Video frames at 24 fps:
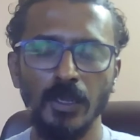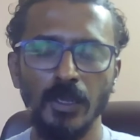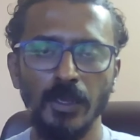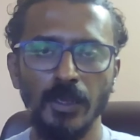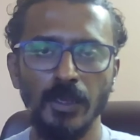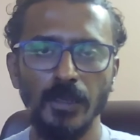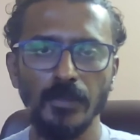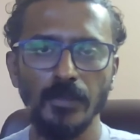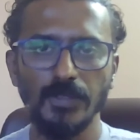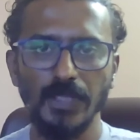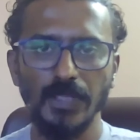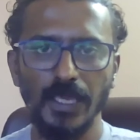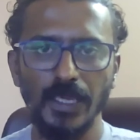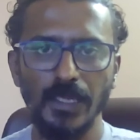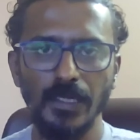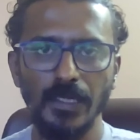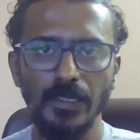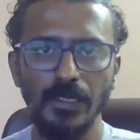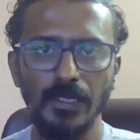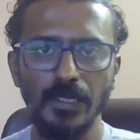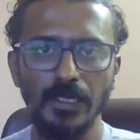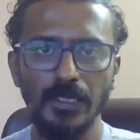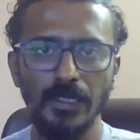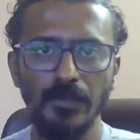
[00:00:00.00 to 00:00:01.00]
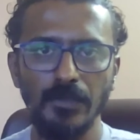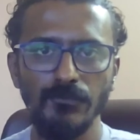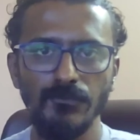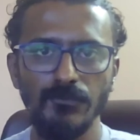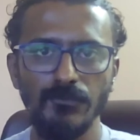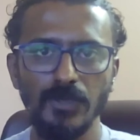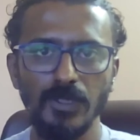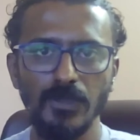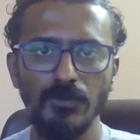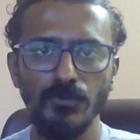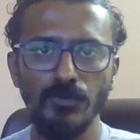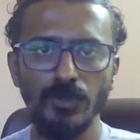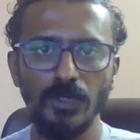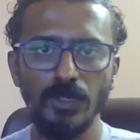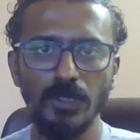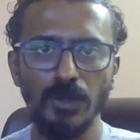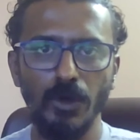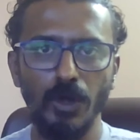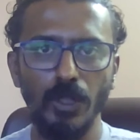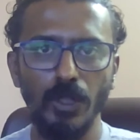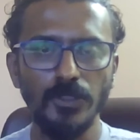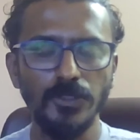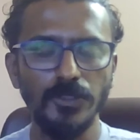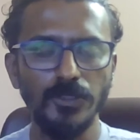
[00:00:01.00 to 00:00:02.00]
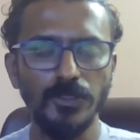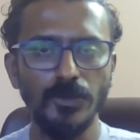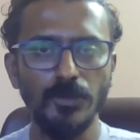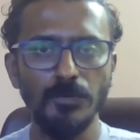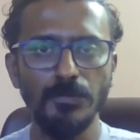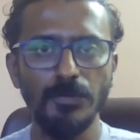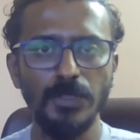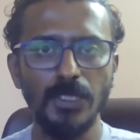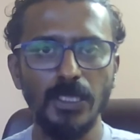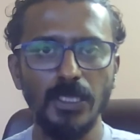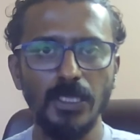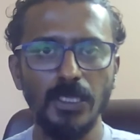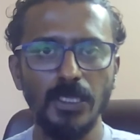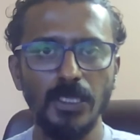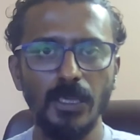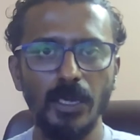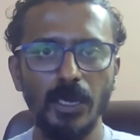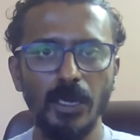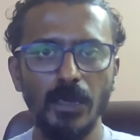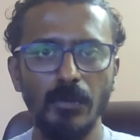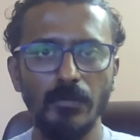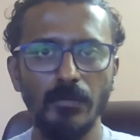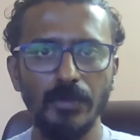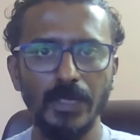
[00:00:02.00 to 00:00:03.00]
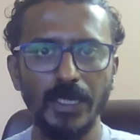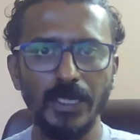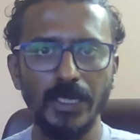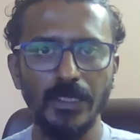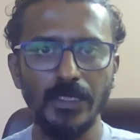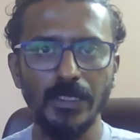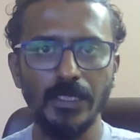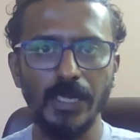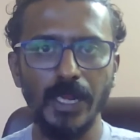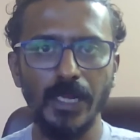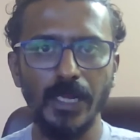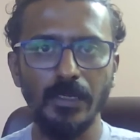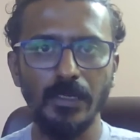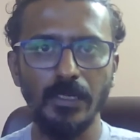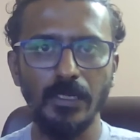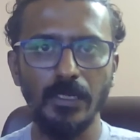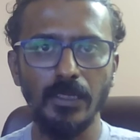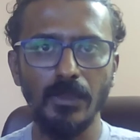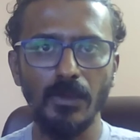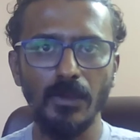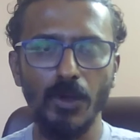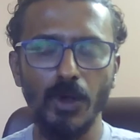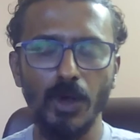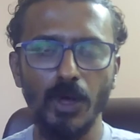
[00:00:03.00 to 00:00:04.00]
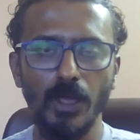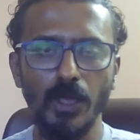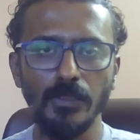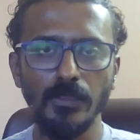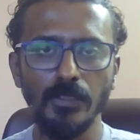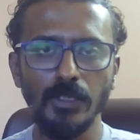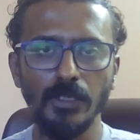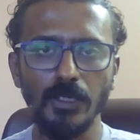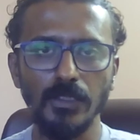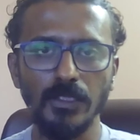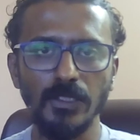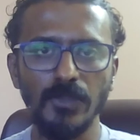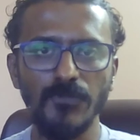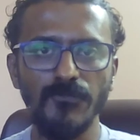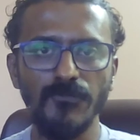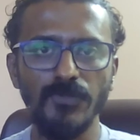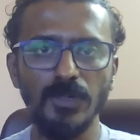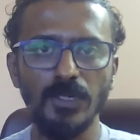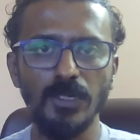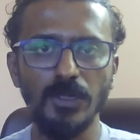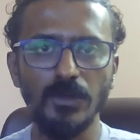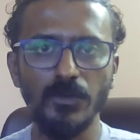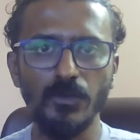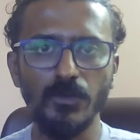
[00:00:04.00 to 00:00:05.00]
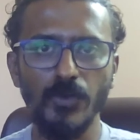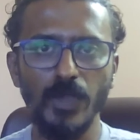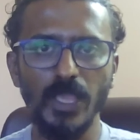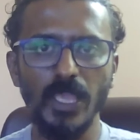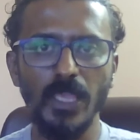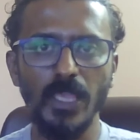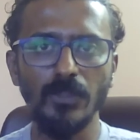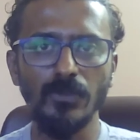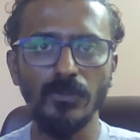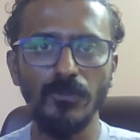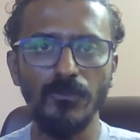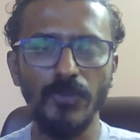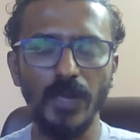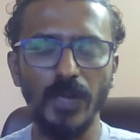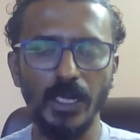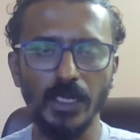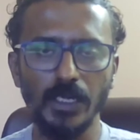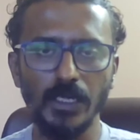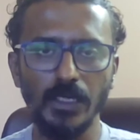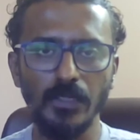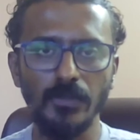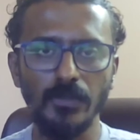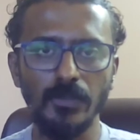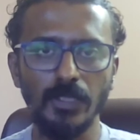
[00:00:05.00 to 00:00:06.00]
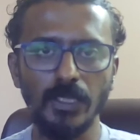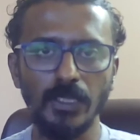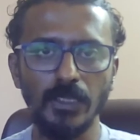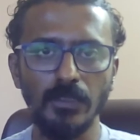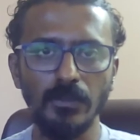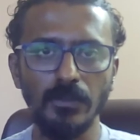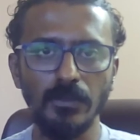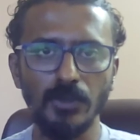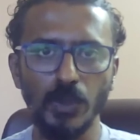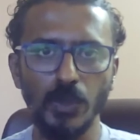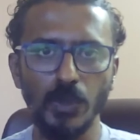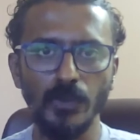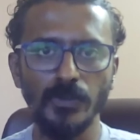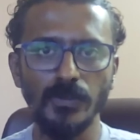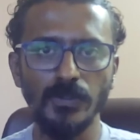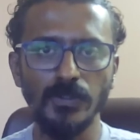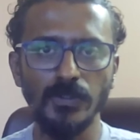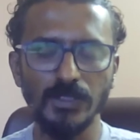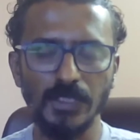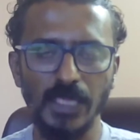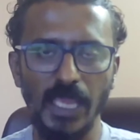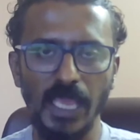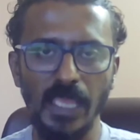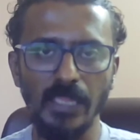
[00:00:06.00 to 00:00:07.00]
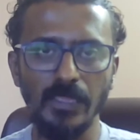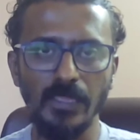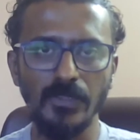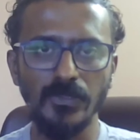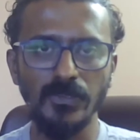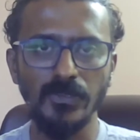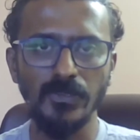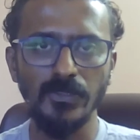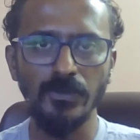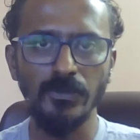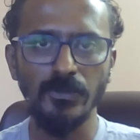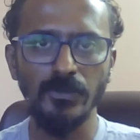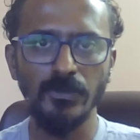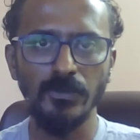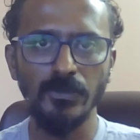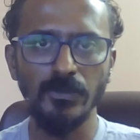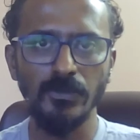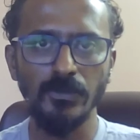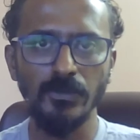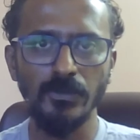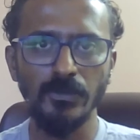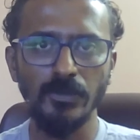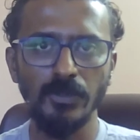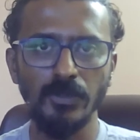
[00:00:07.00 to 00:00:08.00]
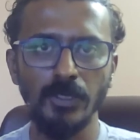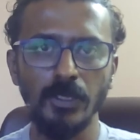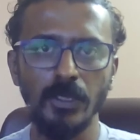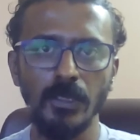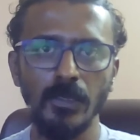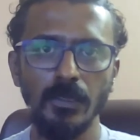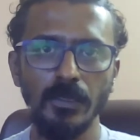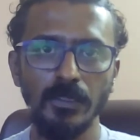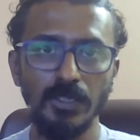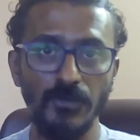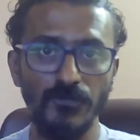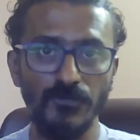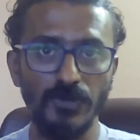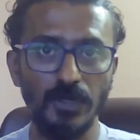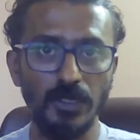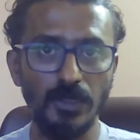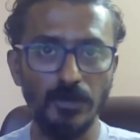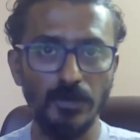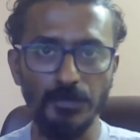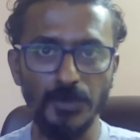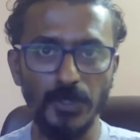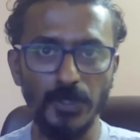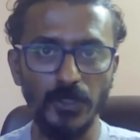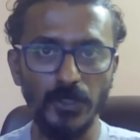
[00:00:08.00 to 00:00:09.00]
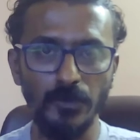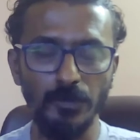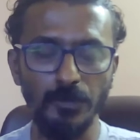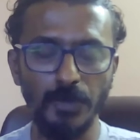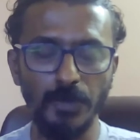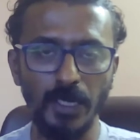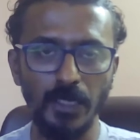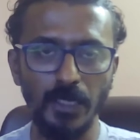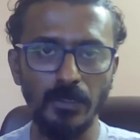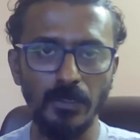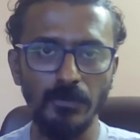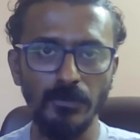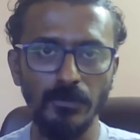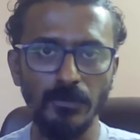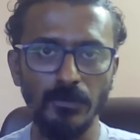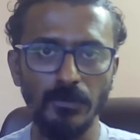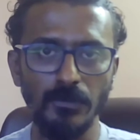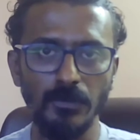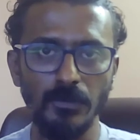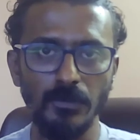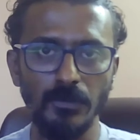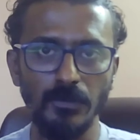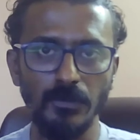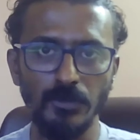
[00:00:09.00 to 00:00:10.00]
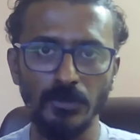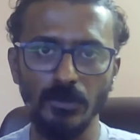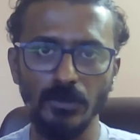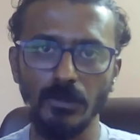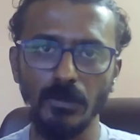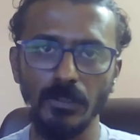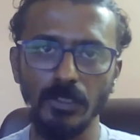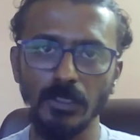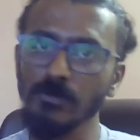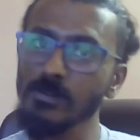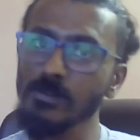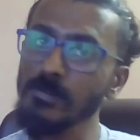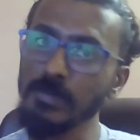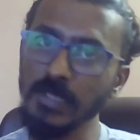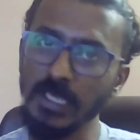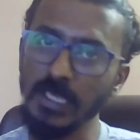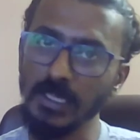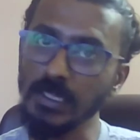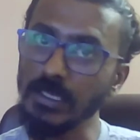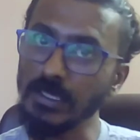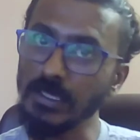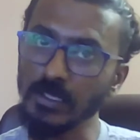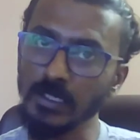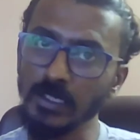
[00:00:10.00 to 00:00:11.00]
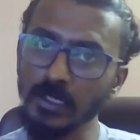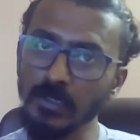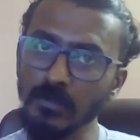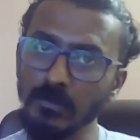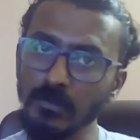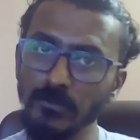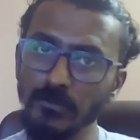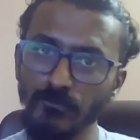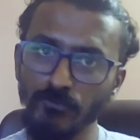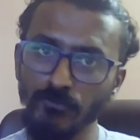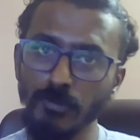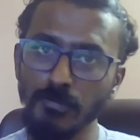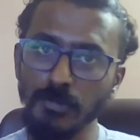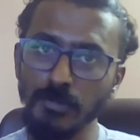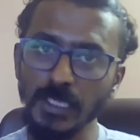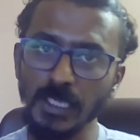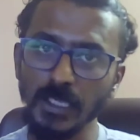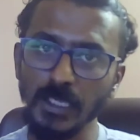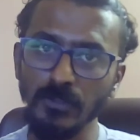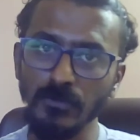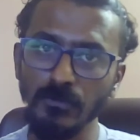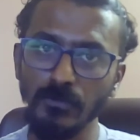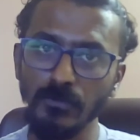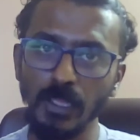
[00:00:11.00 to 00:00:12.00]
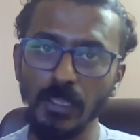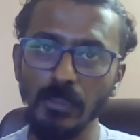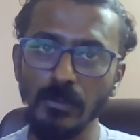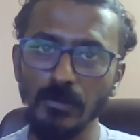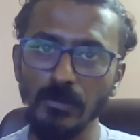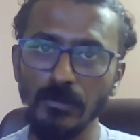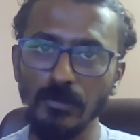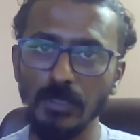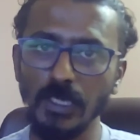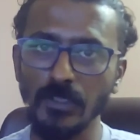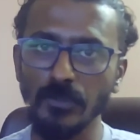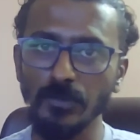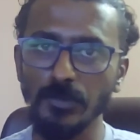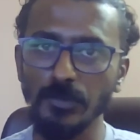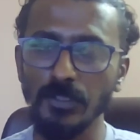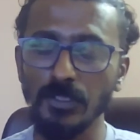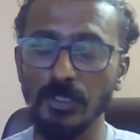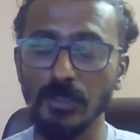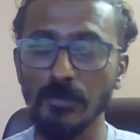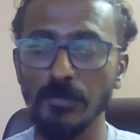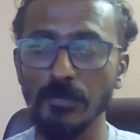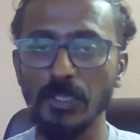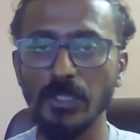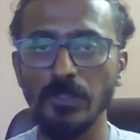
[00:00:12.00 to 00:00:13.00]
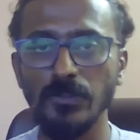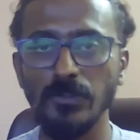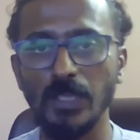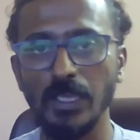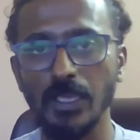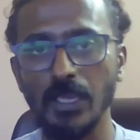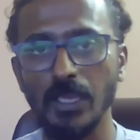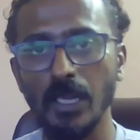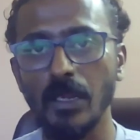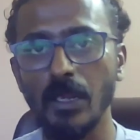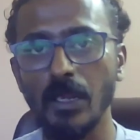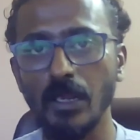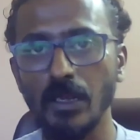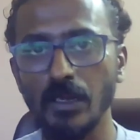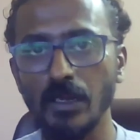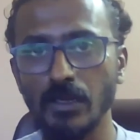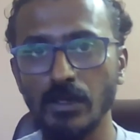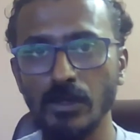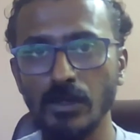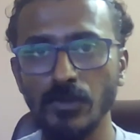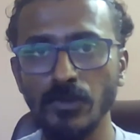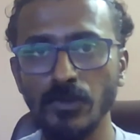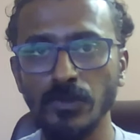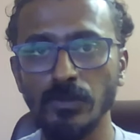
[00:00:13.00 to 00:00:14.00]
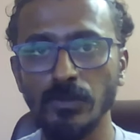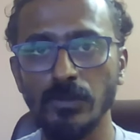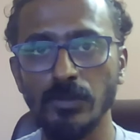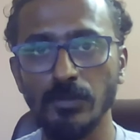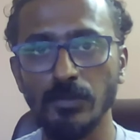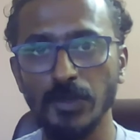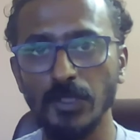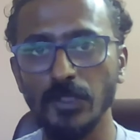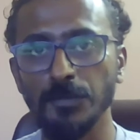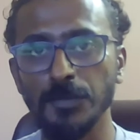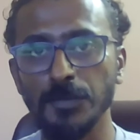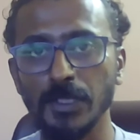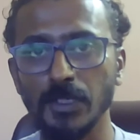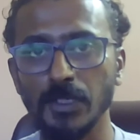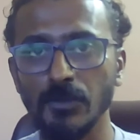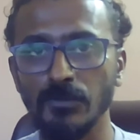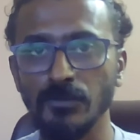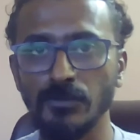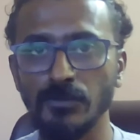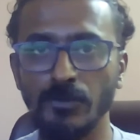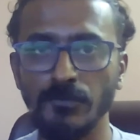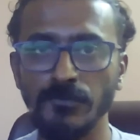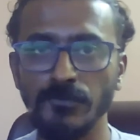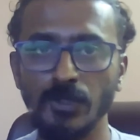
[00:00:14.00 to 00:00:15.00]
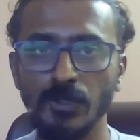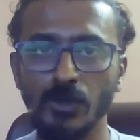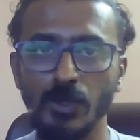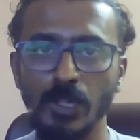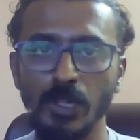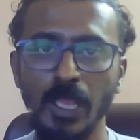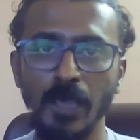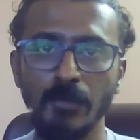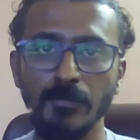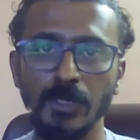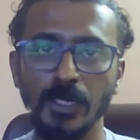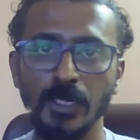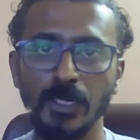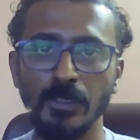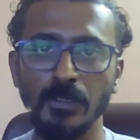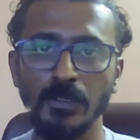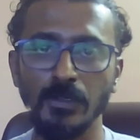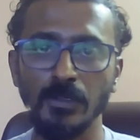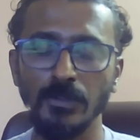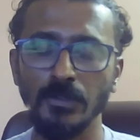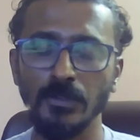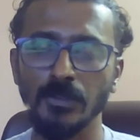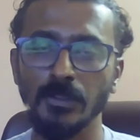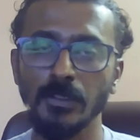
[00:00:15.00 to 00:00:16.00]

secondly we would also be uh, interacting on different ways of addressing those challenges different perspectives so it will be a learning for me as well especially because i get introduced to the perspectives of the collaborators